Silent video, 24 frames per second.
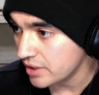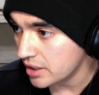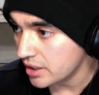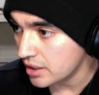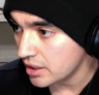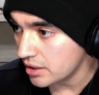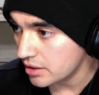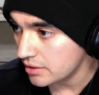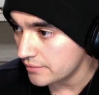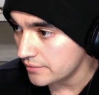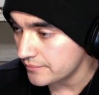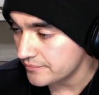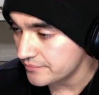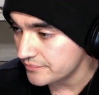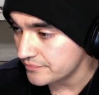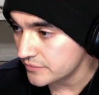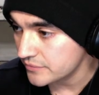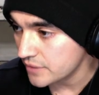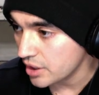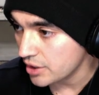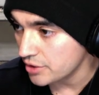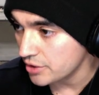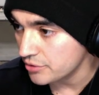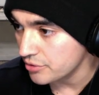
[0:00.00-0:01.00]

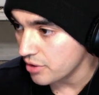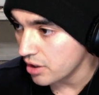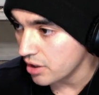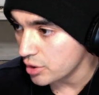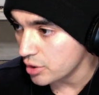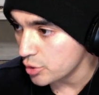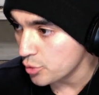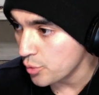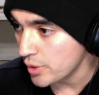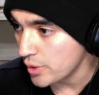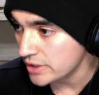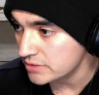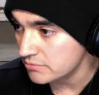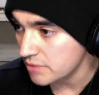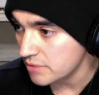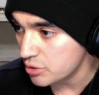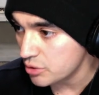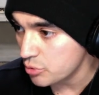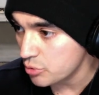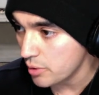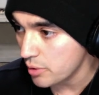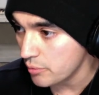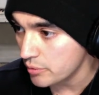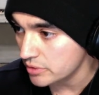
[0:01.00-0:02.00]
Are you with me,
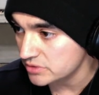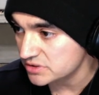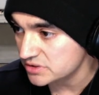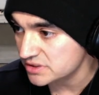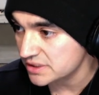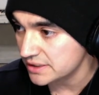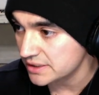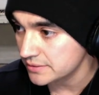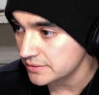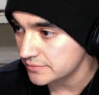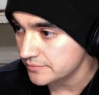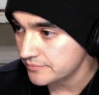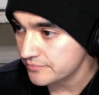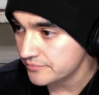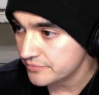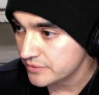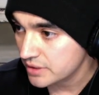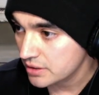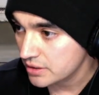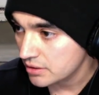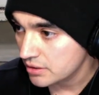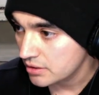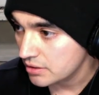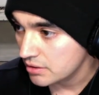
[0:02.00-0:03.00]
Quinn Wilson?
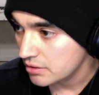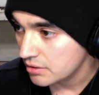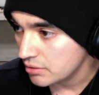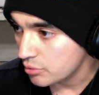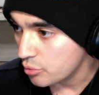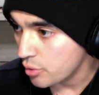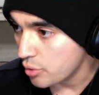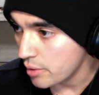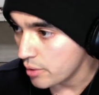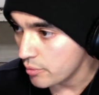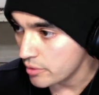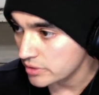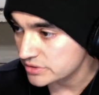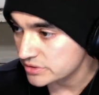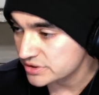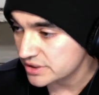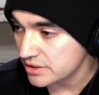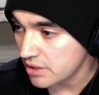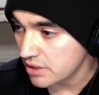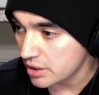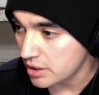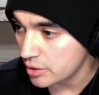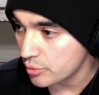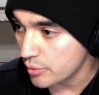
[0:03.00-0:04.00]
Quinn
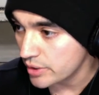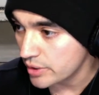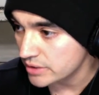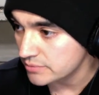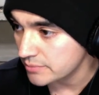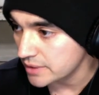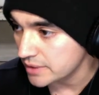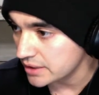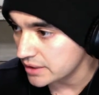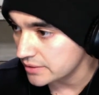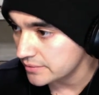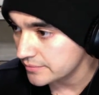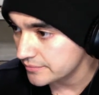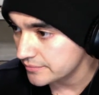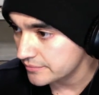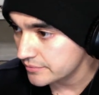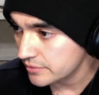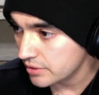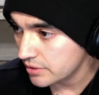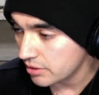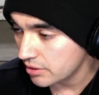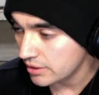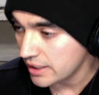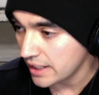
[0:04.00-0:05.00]
Wilson, are you with me?
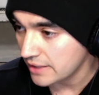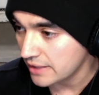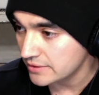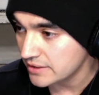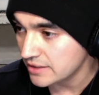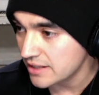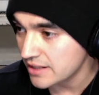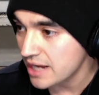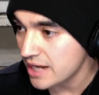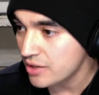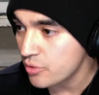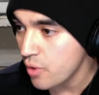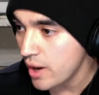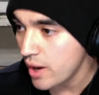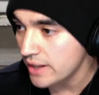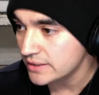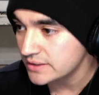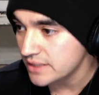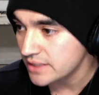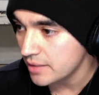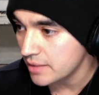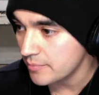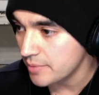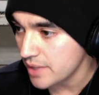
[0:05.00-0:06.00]
Okay, they're not
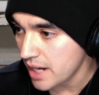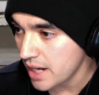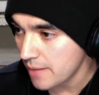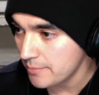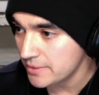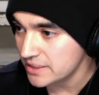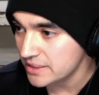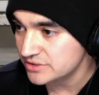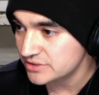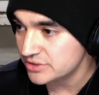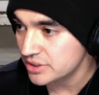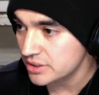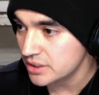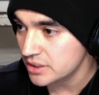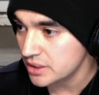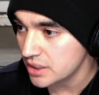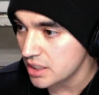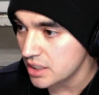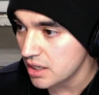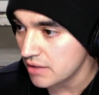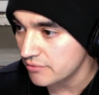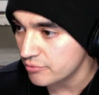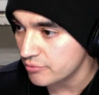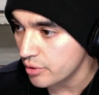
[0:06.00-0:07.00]
quite there, but I mean it's good
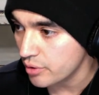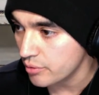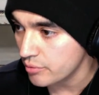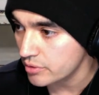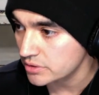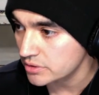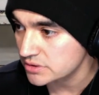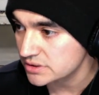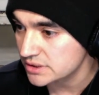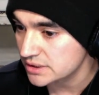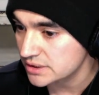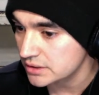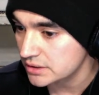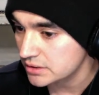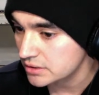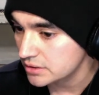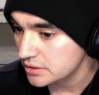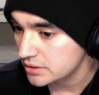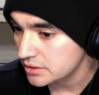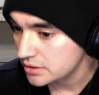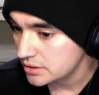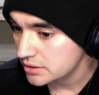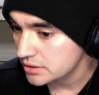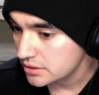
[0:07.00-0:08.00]
enough. Quinn Wilson.
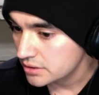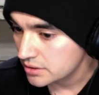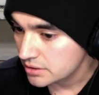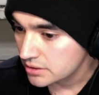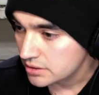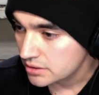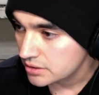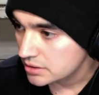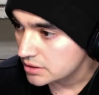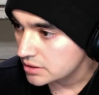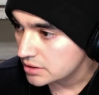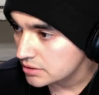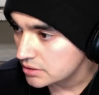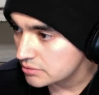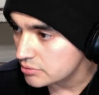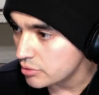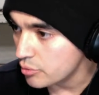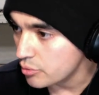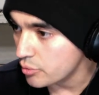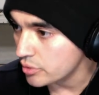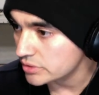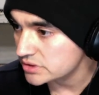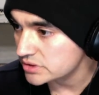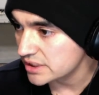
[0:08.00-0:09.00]

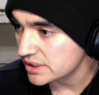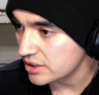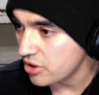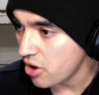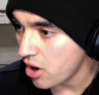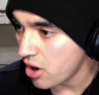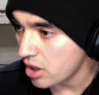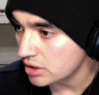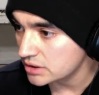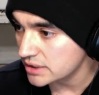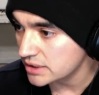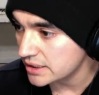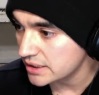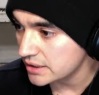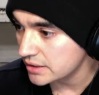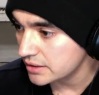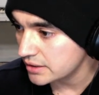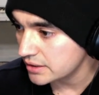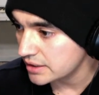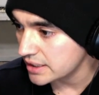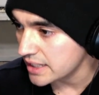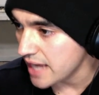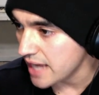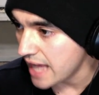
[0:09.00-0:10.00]
Quinn Wilson called it.
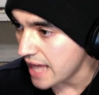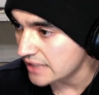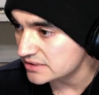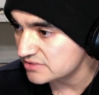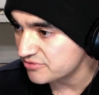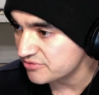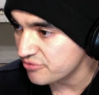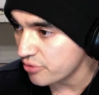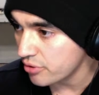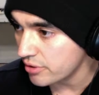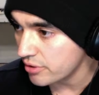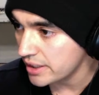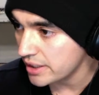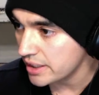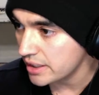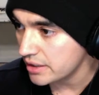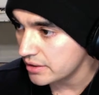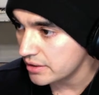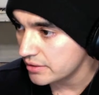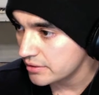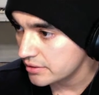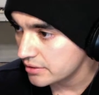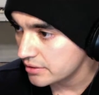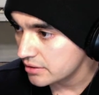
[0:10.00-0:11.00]
He asked for
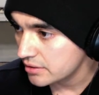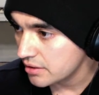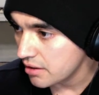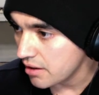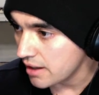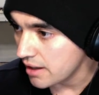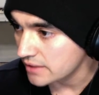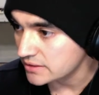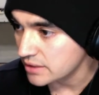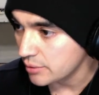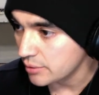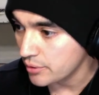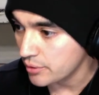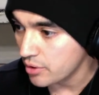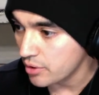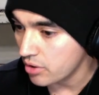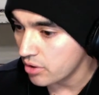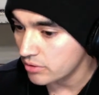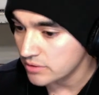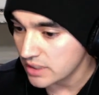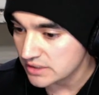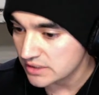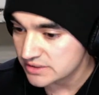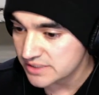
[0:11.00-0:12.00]
it. All right, there we
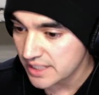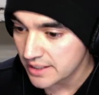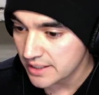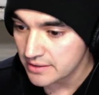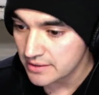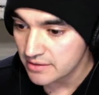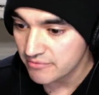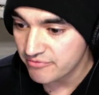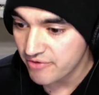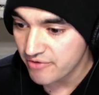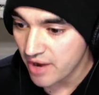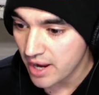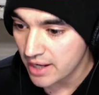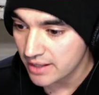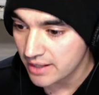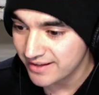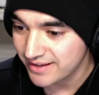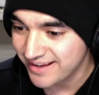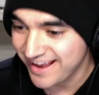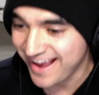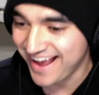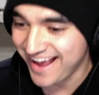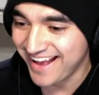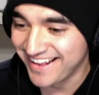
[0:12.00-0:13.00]
go. That's the end of the fight.
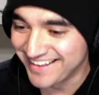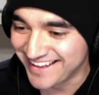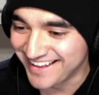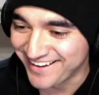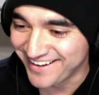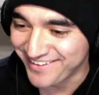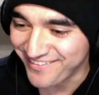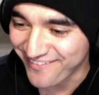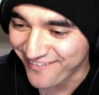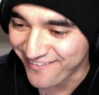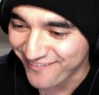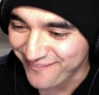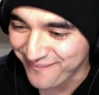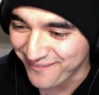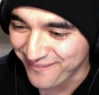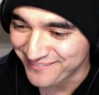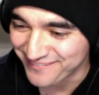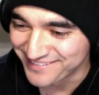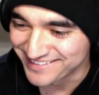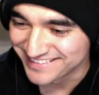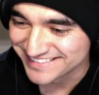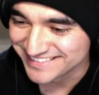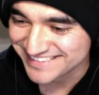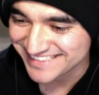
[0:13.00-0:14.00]
Yeah, there you go,
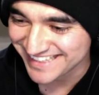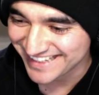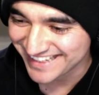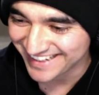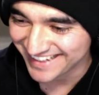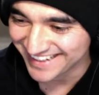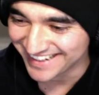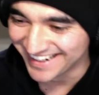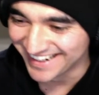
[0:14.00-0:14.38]
Quinn Wilson.